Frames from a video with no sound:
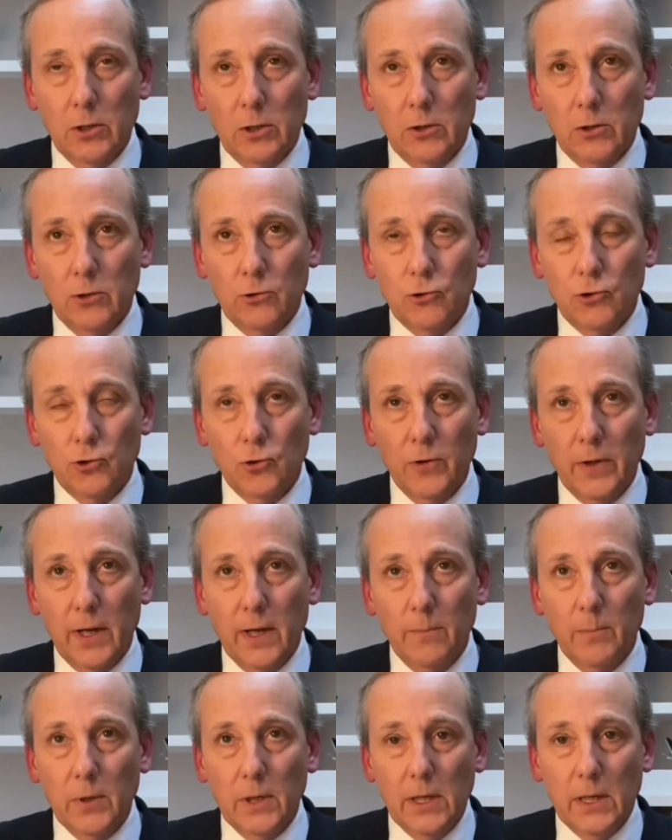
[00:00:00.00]
should there
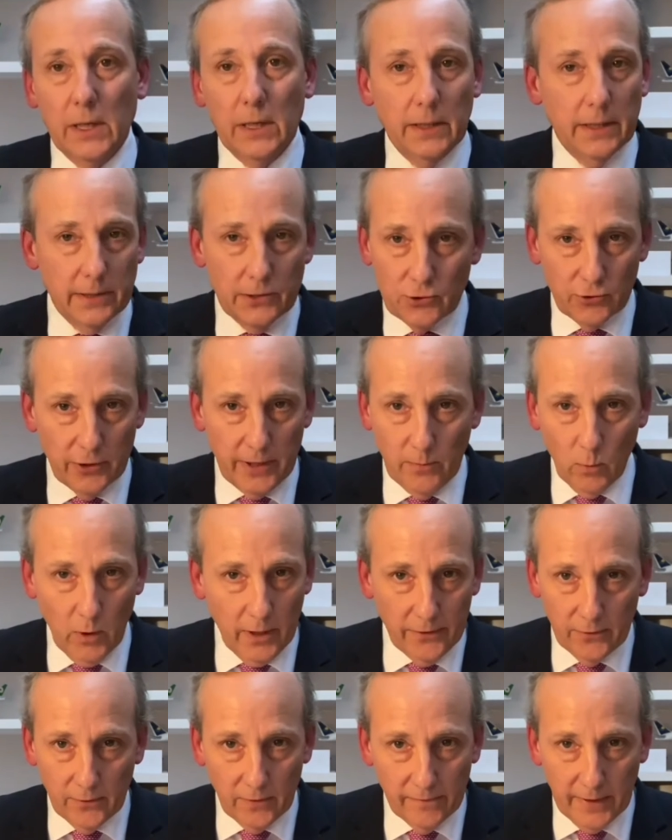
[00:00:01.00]
be an extreme
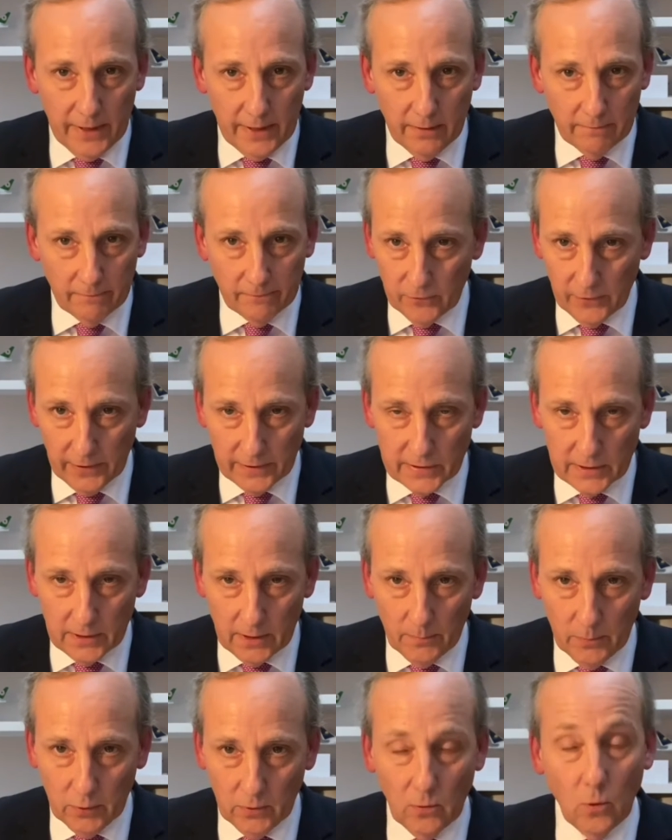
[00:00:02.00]
weather event, for
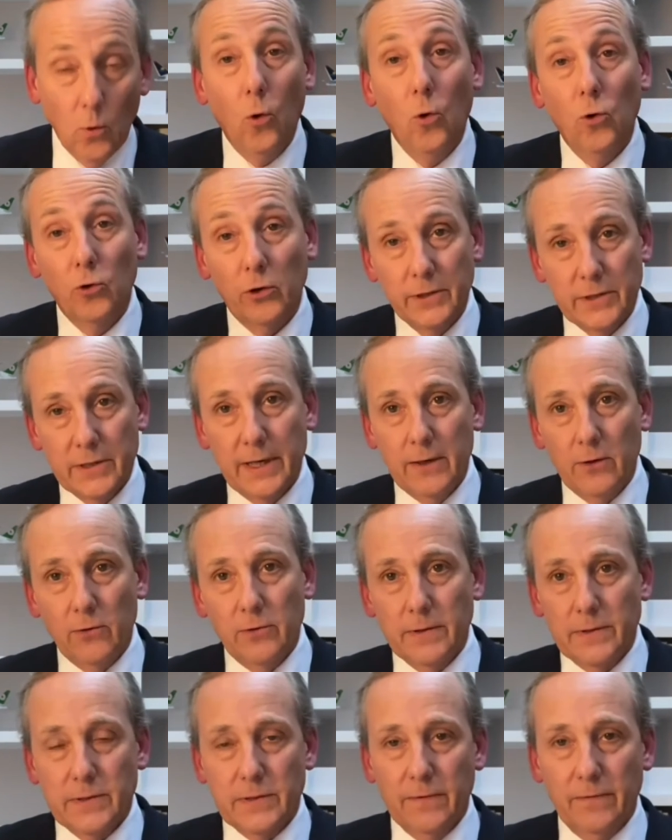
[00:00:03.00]
example, or a
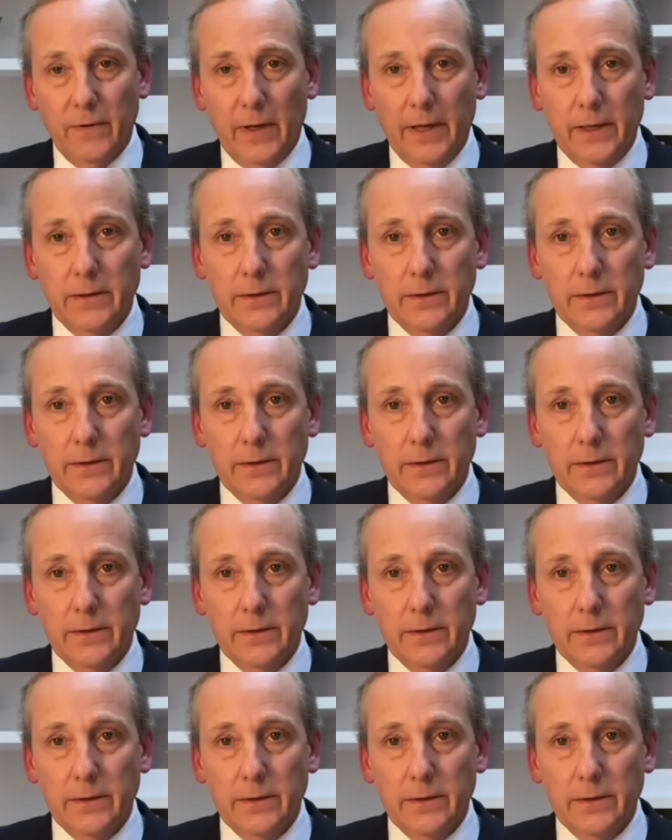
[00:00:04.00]
terrorist event,